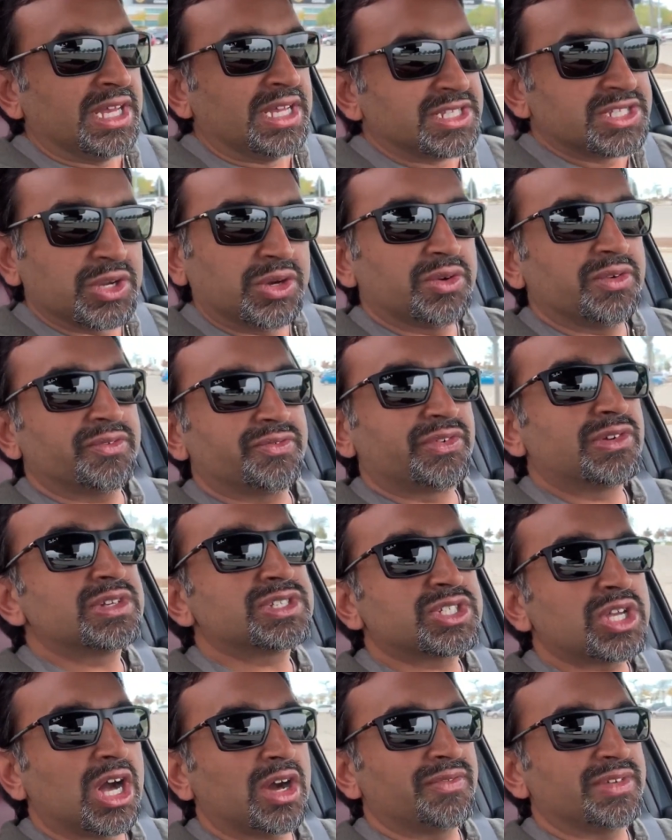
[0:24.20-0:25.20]
So
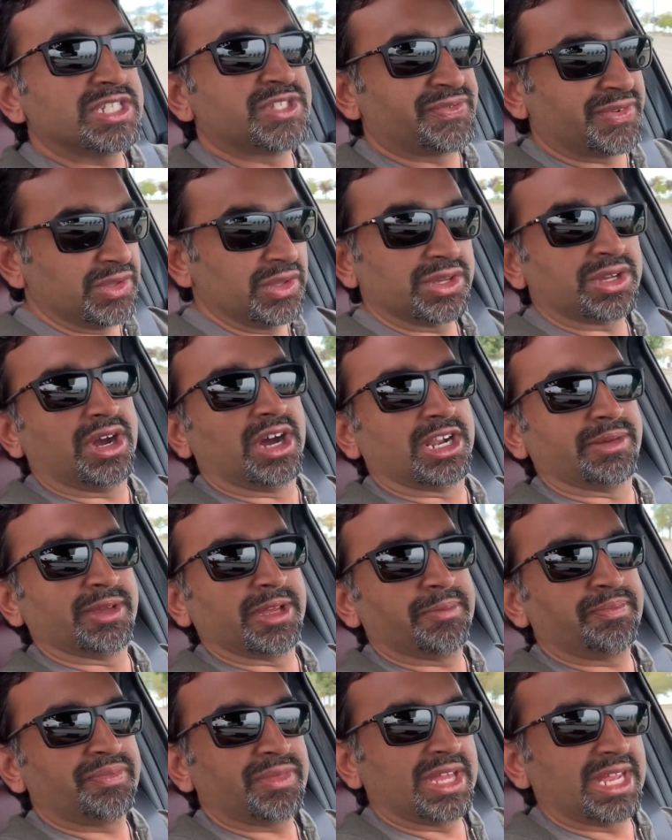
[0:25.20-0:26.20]
first off, it's fuel
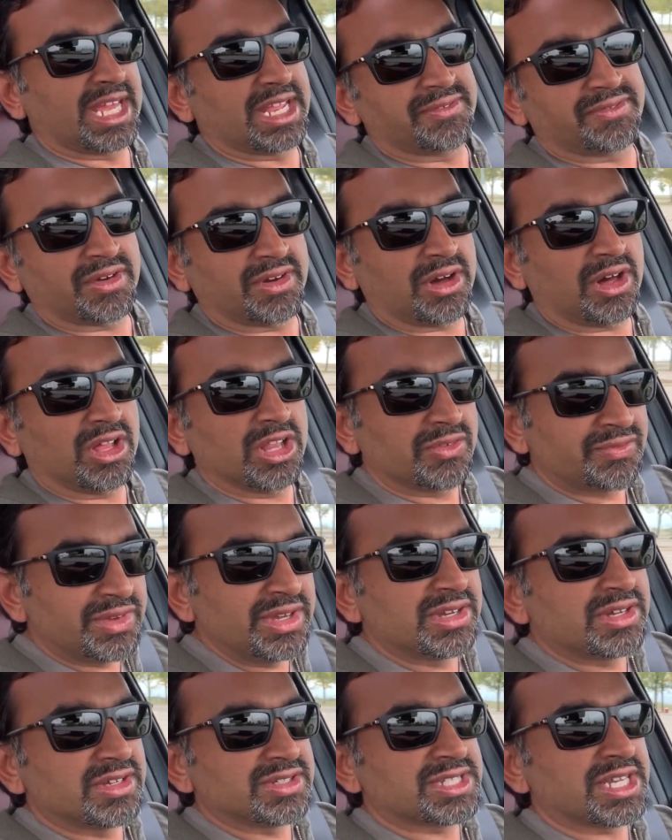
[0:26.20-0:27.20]
economy. And again, for all the
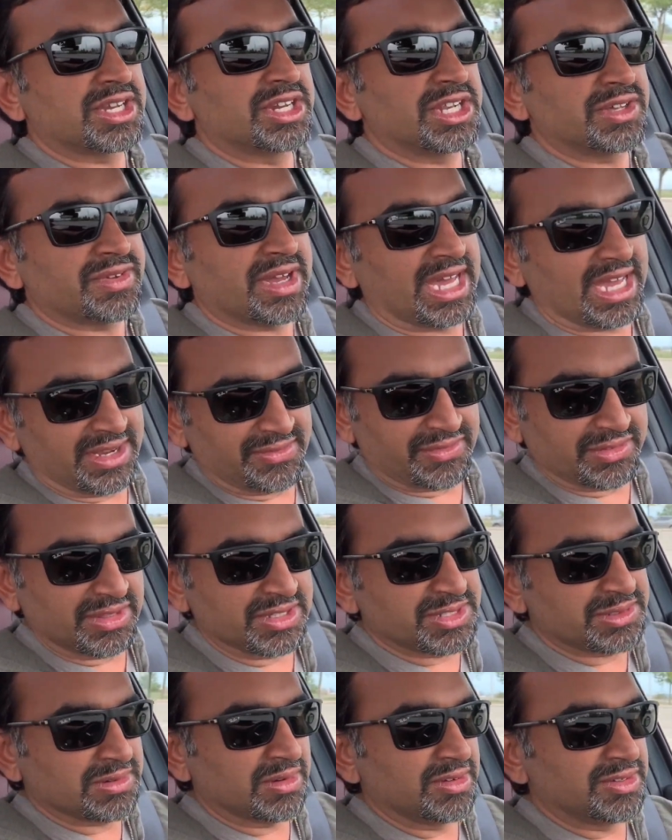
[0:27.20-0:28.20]
vehicles I could have had for
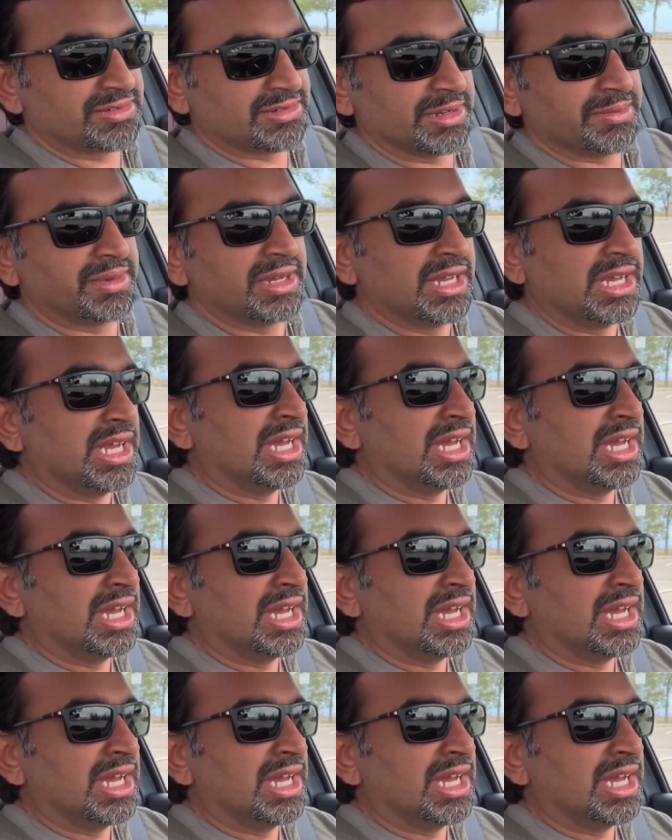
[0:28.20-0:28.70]
this road trip,